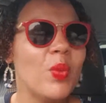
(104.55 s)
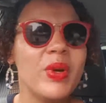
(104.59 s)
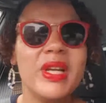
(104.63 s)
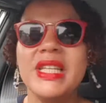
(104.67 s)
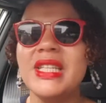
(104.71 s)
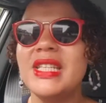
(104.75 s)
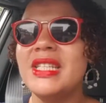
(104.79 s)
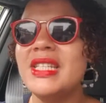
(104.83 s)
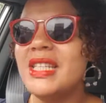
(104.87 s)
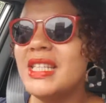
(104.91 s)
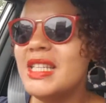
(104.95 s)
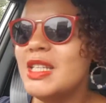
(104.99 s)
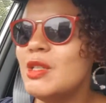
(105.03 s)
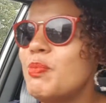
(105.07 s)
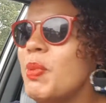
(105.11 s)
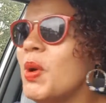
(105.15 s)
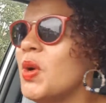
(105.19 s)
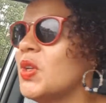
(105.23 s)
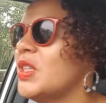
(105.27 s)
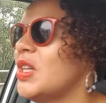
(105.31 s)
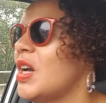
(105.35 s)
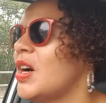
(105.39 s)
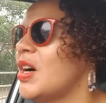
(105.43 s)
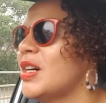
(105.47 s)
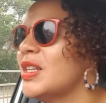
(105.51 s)
we listen to this
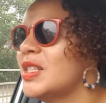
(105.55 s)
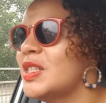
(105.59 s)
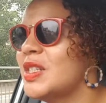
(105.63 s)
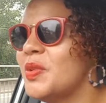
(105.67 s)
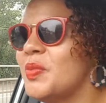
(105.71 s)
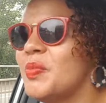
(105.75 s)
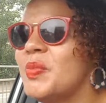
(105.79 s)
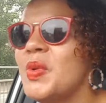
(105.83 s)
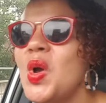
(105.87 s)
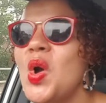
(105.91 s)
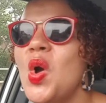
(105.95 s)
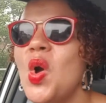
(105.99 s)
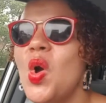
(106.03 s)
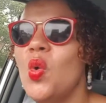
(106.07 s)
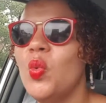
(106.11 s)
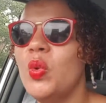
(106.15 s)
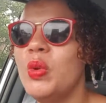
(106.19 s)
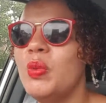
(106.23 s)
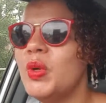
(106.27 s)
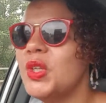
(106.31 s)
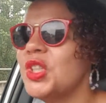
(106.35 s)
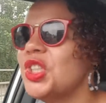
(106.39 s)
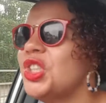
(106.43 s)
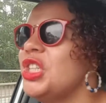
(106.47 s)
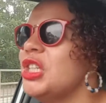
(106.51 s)
podcast and
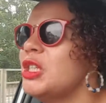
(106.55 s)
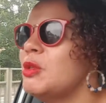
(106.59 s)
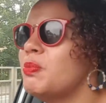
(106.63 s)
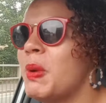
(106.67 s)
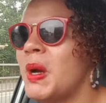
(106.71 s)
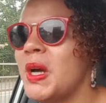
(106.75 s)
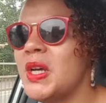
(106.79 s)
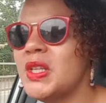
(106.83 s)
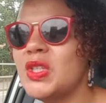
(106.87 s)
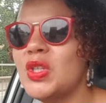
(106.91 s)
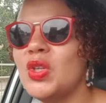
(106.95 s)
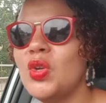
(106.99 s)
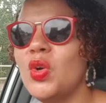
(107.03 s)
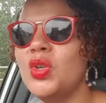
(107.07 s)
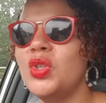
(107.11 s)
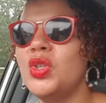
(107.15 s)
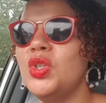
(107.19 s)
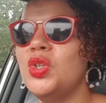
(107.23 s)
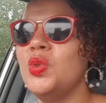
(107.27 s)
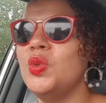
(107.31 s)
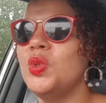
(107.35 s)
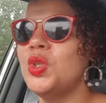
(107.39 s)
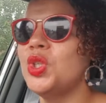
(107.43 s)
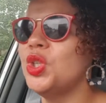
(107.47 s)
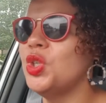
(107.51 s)
we watch this person on
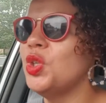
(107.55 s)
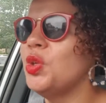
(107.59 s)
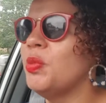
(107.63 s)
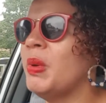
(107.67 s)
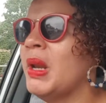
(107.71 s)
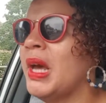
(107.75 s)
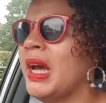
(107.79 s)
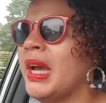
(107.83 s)
YouTube.